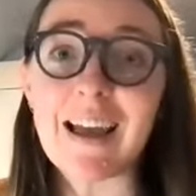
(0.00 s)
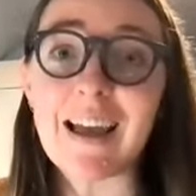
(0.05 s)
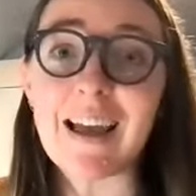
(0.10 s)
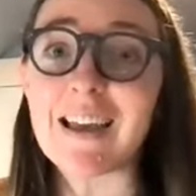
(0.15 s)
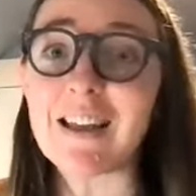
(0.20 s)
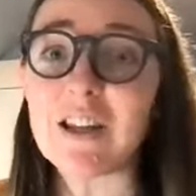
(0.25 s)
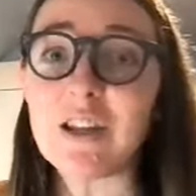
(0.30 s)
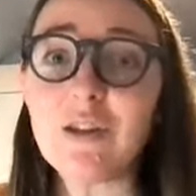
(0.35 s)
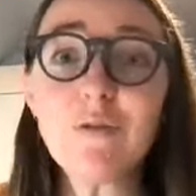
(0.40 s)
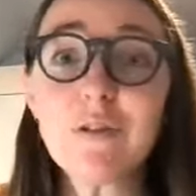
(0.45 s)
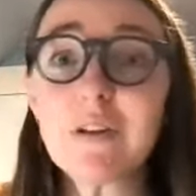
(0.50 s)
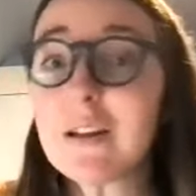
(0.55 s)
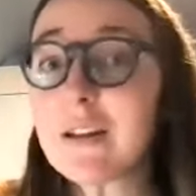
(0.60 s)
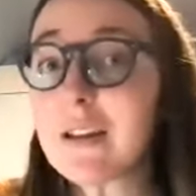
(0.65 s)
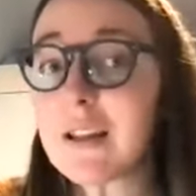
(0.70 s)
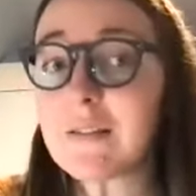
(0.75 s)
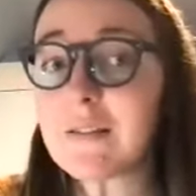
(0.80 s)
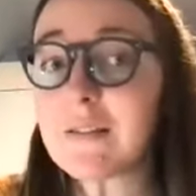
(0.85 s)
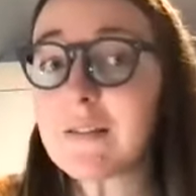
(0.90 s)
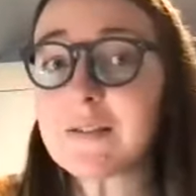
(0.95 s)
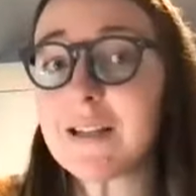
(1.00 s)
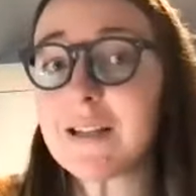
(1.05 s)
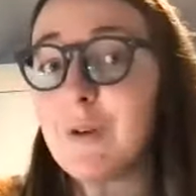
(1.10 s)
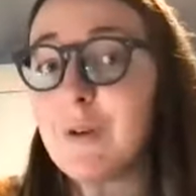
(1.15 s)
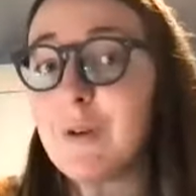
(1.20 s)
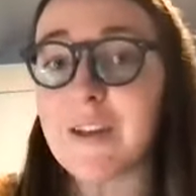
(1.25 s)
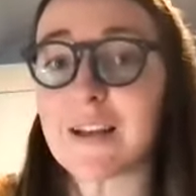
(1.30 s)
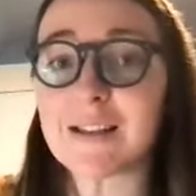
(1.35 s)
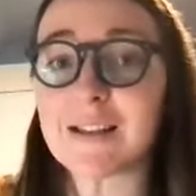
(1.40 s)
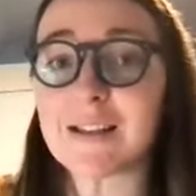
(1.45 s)
And you can give
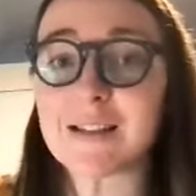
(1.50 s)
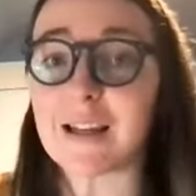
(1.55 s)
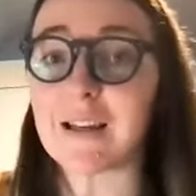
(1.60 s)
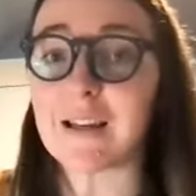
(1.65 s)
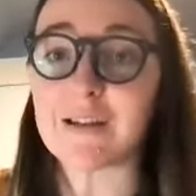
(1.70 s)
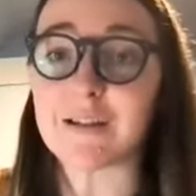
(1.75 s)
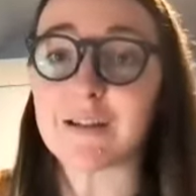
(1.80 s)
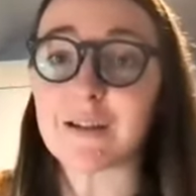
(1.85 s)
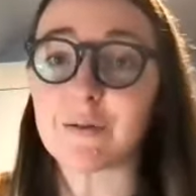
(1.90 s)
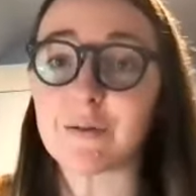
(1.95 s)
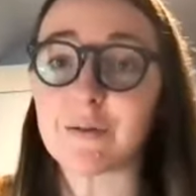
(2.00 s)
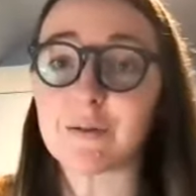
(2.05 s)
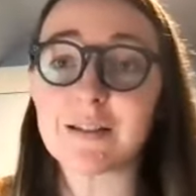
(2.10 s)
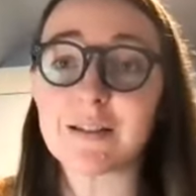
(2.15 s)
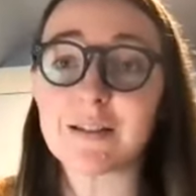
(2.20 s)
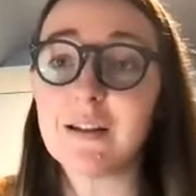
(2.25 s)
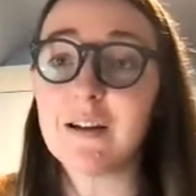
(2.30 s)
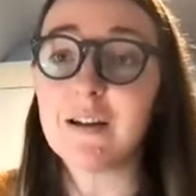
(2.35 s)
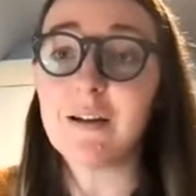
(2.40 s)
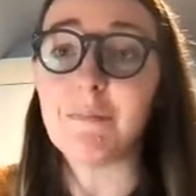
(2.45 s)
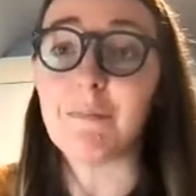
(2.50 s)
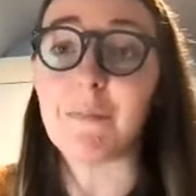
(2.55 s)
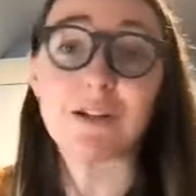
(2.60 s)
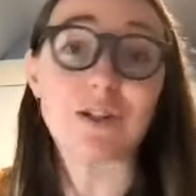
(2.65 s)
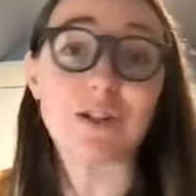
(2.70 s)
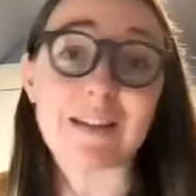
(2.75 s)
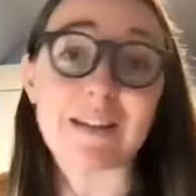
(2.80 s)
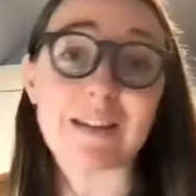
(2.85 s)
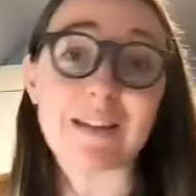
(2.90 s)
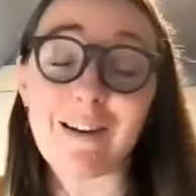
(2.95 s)
someone that second dose
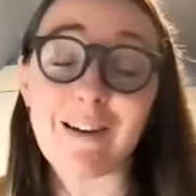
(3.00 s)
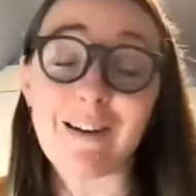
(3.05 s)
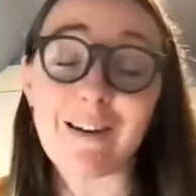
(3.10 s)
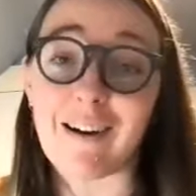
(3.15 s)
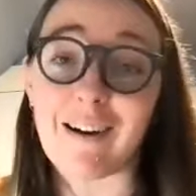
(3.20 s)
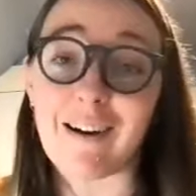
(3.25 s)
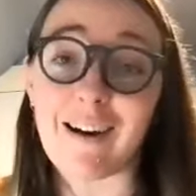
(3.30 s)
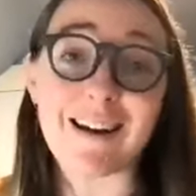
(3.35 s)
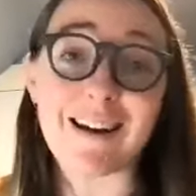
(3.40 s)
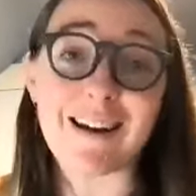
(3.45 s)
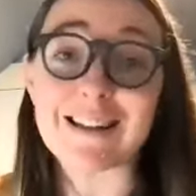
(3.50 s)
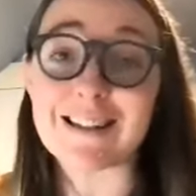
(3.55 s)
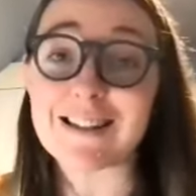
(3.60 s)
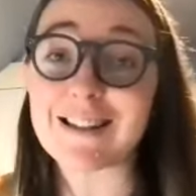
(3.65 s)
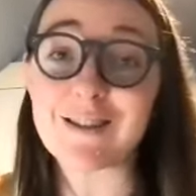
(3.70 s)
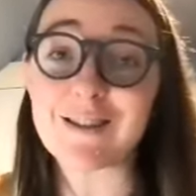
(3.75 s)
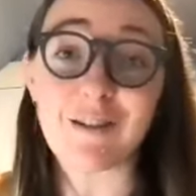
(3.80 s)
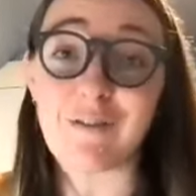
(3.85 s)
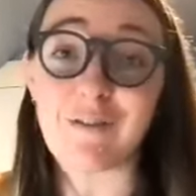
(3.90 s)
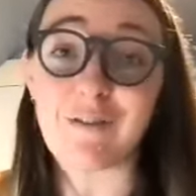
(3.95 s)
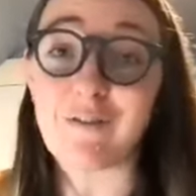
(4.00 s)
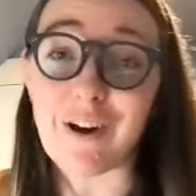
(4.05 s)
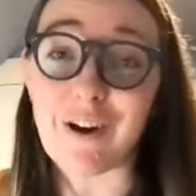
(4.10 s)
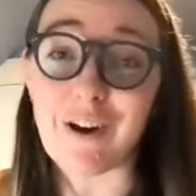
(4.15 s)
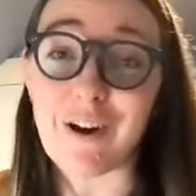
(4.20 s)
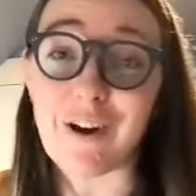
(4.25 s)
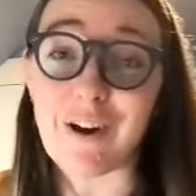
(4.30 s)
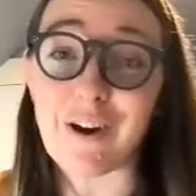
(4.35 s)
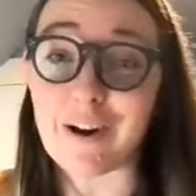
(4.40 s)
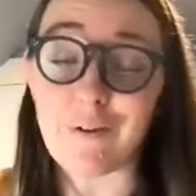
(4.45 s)
much later, and it's still
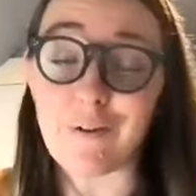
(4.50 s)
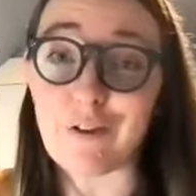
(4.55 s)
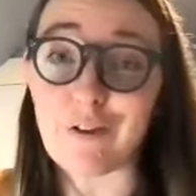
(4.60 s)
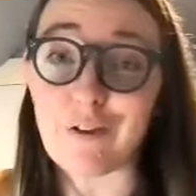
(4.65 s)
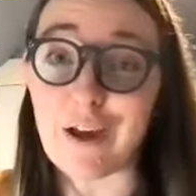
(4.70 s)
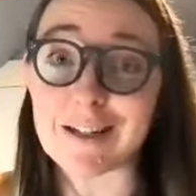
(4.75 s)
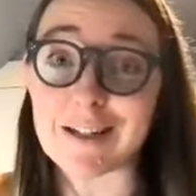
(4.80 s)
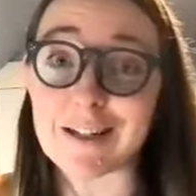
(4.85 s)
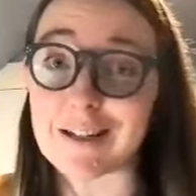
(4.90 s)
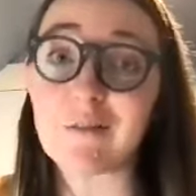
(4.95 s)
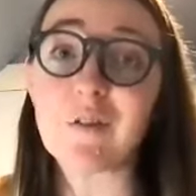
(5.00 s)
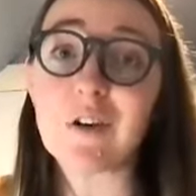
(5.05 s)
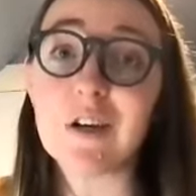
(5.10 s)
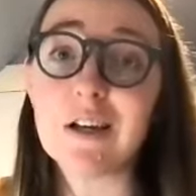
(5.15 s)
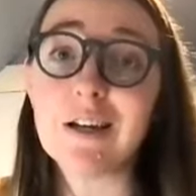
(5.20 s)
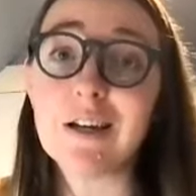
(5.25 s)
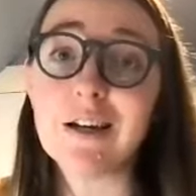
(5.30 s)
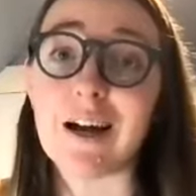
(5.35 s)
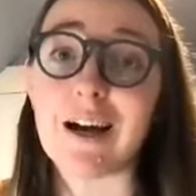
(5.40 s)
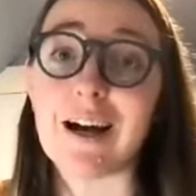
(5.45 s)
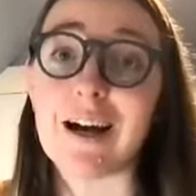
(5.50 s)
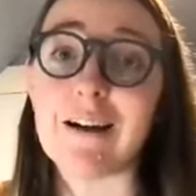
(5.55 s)
very, very effective.